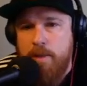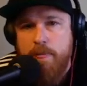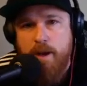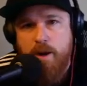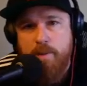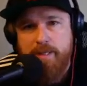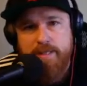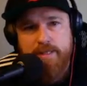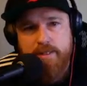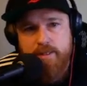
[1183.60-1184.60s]
Oh, I
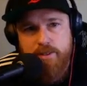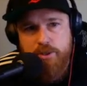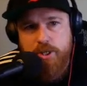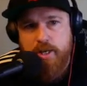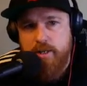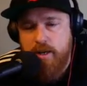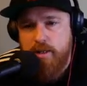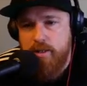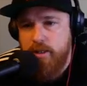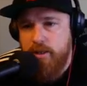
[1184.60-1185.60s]
mean, John,
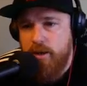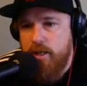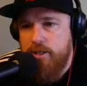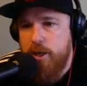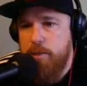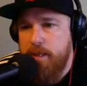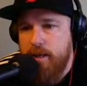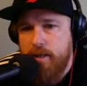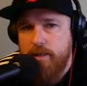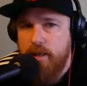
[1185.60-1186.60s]

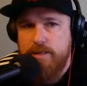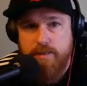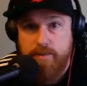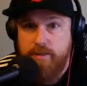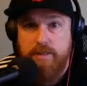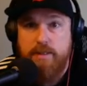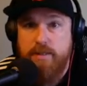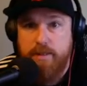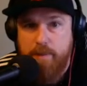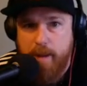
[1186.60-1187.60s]
Autopia, as this
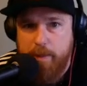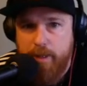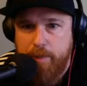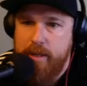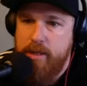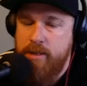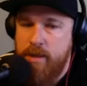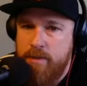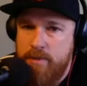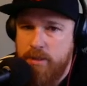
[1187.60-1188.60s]
isn't a popular opinion
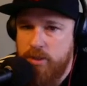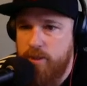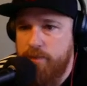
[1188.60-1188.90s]
among some